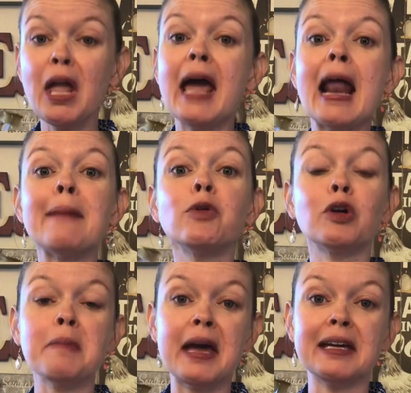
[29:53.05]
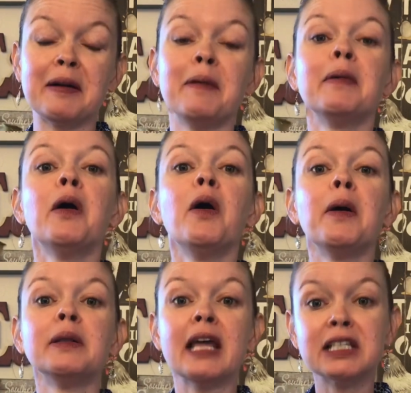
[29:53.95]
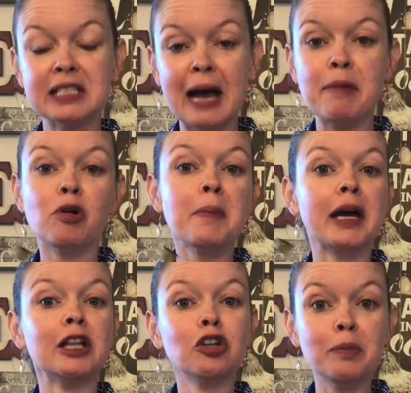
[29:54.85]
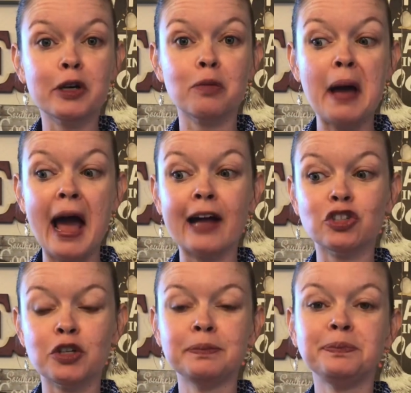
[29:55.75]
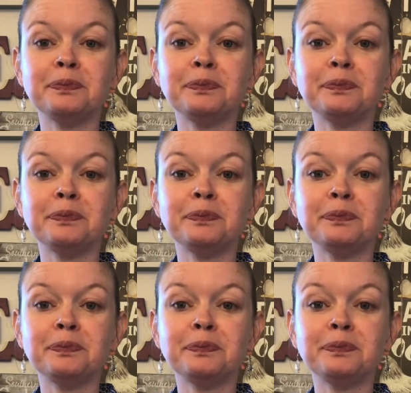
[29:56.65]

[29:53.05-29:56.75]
and I'm gonna make next time I'm gonna make a little bigger batch